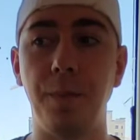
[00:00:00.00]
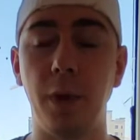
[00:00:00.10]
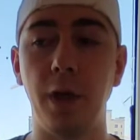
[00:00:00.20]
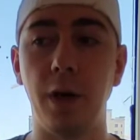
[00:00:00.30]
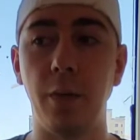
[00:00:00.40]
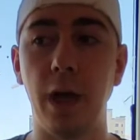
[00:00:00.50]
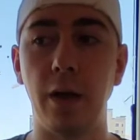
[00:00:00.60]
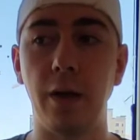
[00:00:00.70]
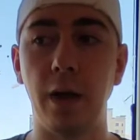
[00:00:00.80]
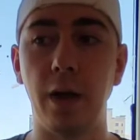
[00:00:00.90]

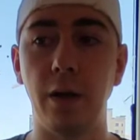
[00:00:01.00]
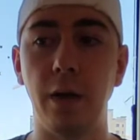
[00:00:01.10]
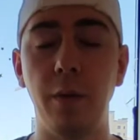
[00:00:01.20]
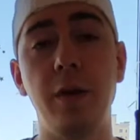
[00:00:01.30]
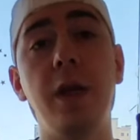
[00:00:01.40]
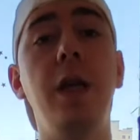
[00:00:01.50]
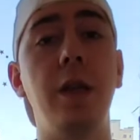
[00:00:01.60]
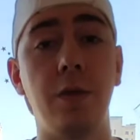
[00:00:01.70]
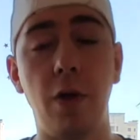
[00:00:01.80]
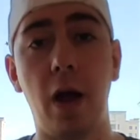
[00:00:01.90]
it was an
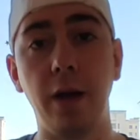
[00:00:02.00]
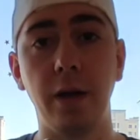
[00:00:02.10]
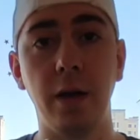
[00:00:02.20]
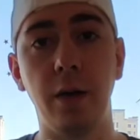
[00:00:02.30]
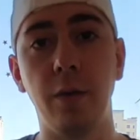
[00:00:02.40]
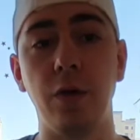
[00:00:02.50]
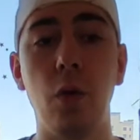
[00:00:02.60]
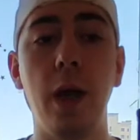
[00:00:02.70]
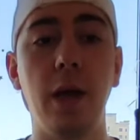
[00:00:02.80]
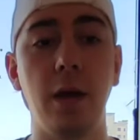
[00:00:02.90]
easy ride. It was
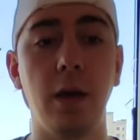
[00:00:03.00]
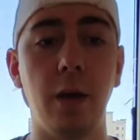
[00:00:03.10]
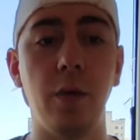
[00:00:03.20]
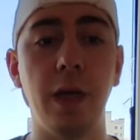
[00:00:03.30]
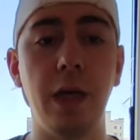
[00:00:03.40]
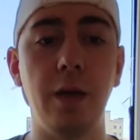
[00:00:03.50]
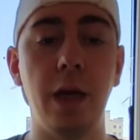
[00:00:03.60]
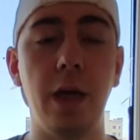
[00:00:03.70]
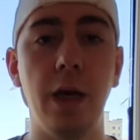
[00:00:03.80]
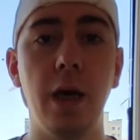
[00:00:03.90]
quick, it was
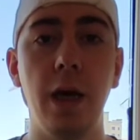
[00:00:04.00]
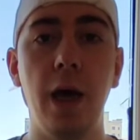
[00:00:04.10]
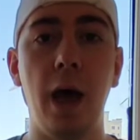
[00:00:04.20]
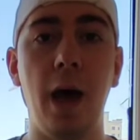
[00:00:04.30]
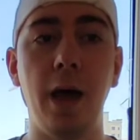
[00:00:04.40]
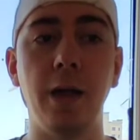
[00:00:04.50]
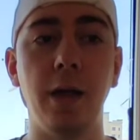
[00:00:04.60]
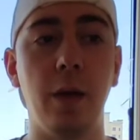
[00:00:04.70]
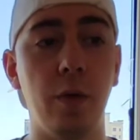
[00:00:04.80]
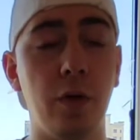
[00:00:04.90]
easy, and
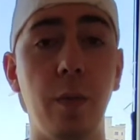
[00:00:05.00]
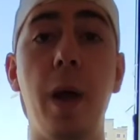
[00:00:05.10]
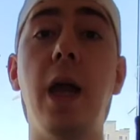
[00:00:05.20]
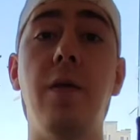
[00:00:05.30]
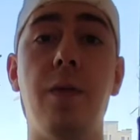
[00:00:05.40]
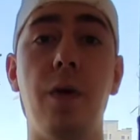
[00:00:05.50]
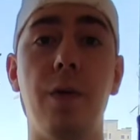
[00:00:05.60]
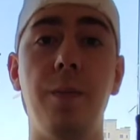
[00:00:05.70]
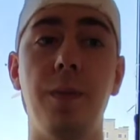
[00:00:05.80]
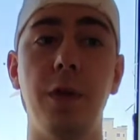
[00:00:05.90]
it was all paid for.
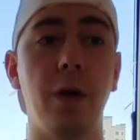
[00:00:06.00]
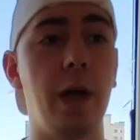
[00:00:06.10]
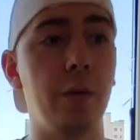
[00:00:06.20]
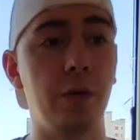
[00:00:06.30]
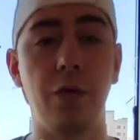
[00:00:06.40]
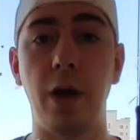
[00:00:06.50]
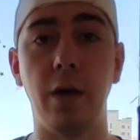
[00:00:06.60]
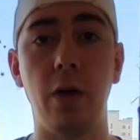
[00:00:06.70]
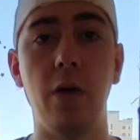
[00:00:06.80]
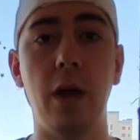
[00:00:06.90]
So that was great,
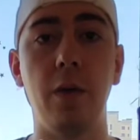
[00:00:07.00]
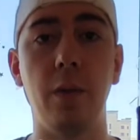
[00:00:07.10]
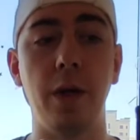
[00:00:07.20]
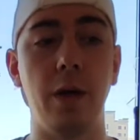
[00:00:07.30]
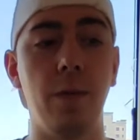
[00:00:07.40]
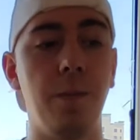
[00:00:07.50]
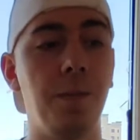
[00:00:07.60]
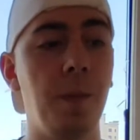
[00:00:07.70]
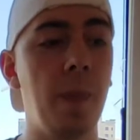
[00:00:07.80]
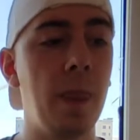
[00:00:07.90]
all out the window.
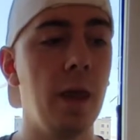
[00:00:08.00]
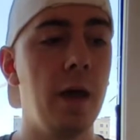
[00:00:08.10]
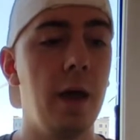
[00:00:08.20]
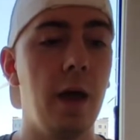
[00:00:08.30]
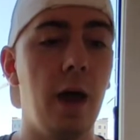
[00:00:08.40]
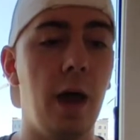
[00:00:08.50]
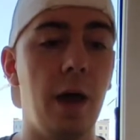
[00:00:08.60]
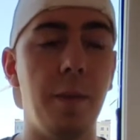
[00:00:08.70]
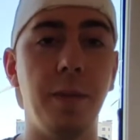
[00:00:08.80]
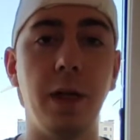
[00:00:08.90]

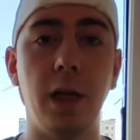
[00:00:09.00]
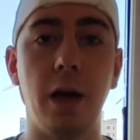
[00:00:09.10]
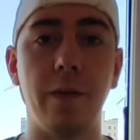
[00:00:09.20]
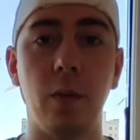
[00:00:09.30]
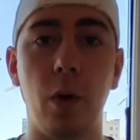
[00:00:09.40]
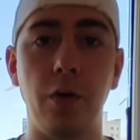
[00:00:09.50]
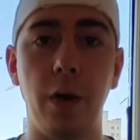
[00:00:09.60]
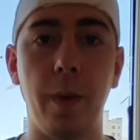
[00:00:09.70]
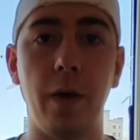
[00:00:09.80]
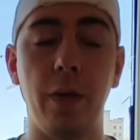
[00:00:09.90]
Didn't have to worry
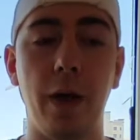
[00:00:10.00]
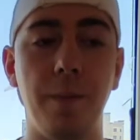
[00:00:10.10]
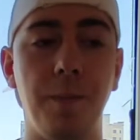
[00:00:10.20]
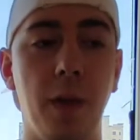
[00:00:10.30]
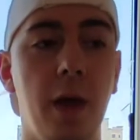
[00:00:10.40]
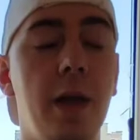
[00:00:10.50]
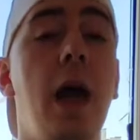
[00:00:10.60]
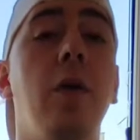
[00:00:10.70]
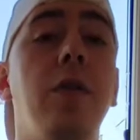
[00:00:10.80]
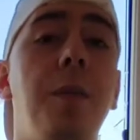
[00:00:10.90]
about that.
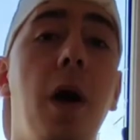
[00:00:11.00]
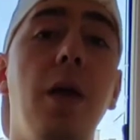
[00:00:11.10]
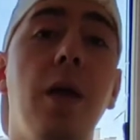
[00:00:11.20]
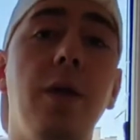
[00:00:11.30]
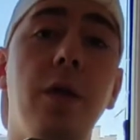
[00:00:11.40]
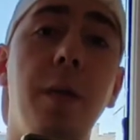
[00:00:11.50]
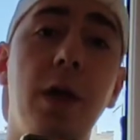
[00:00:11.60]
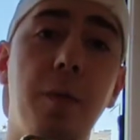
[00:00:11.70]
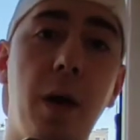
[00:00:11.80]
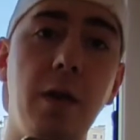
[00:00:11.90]
Now, some
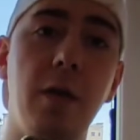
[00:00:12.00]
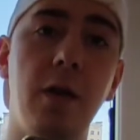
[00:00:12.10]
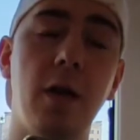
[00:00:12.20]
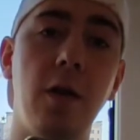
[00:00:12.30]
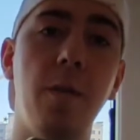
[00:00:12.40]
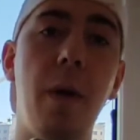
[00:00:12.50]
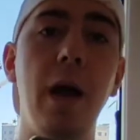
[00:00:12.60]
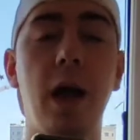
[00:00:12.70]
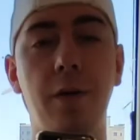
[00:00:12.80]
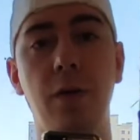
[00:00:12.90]
expenses that you
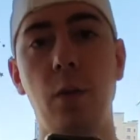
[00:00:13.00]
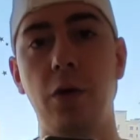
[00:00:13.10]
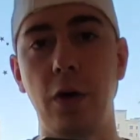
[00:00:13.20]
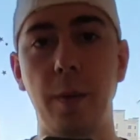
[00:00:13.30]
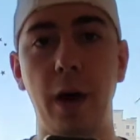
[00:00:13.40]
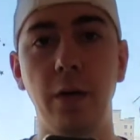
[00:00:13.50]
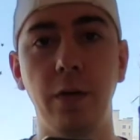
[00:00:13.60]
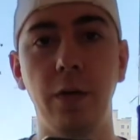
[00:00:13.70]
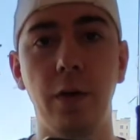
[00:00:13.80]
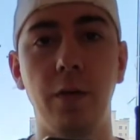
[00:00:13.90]
might have to worry
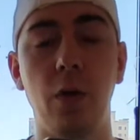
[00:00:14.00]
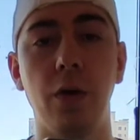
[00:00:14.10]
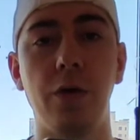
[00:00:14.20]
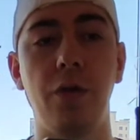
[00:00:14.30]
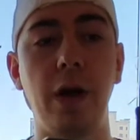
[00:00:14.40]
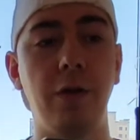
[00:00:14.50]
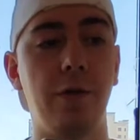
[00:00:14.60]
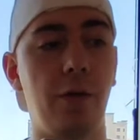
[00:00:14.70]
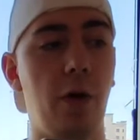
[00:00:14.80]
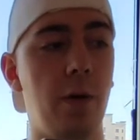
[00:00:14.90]
about, of course, range
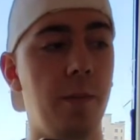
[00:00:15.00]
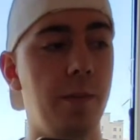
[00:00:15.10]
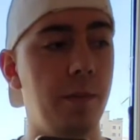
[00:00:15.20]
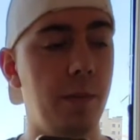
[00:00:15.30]
from